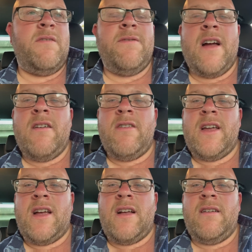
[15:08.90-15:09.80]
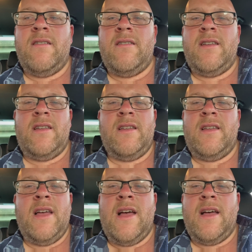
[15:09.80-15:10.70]
very bumpy than I thought.
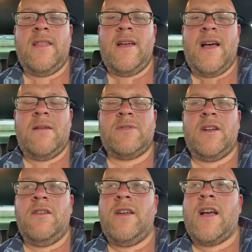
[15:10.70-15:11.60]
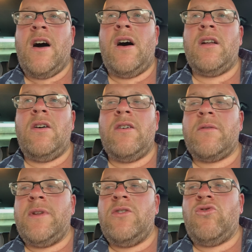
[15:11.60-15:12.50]
Yeah, they're absolutely car-like
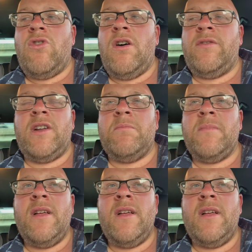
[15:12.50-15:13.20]
when you're driving them.